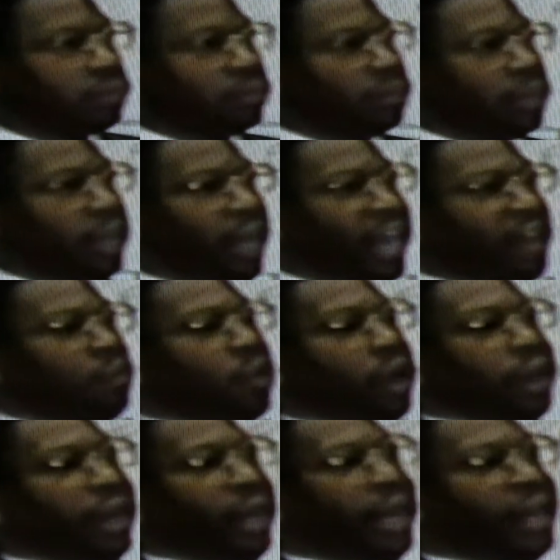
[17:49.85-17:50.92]
He
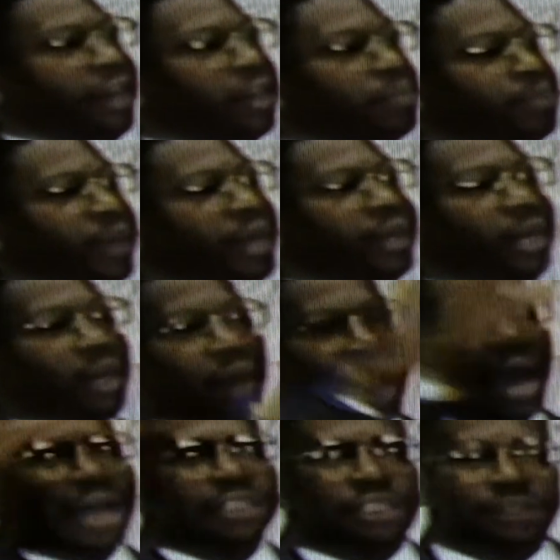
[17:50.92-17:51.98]
wanted independent
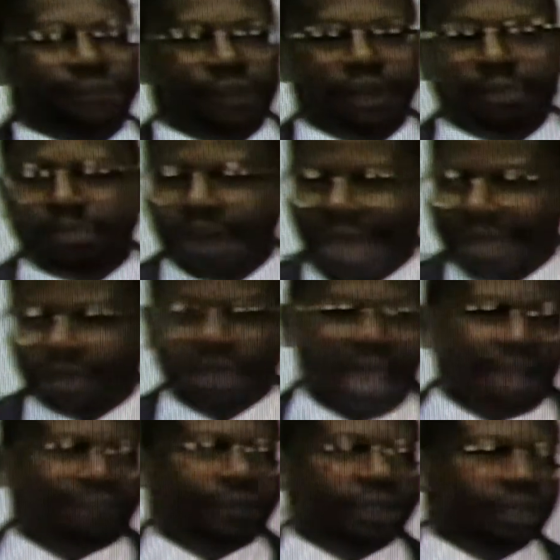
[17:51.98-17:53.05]
lodges for the black
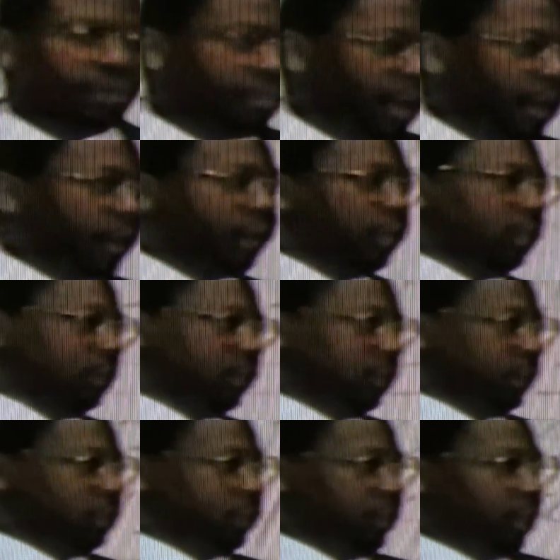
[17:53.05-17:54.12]
African Americans.
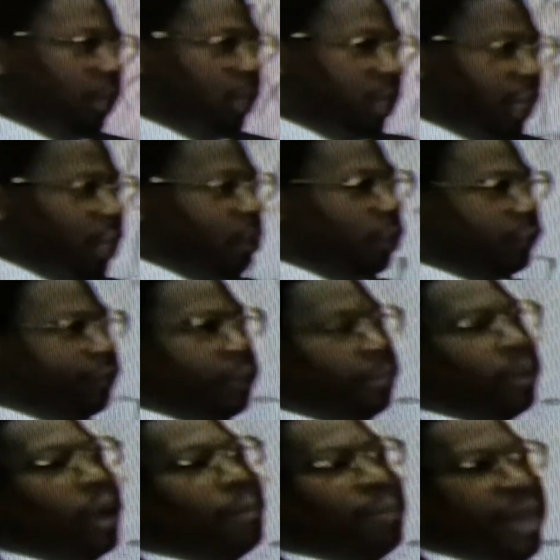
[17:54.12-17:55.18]
He was from
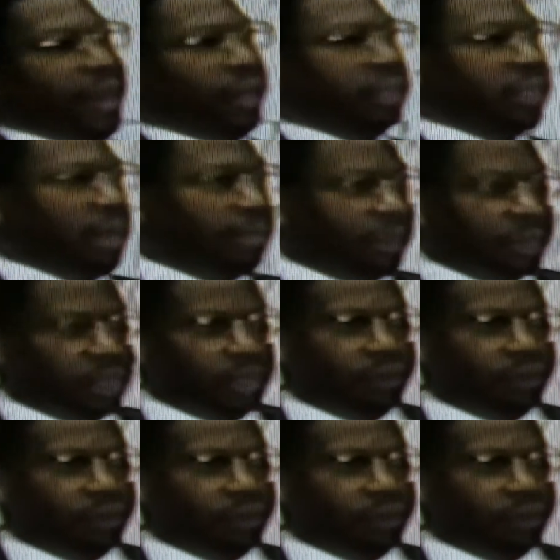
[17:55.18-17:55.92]
Barbados, I believe.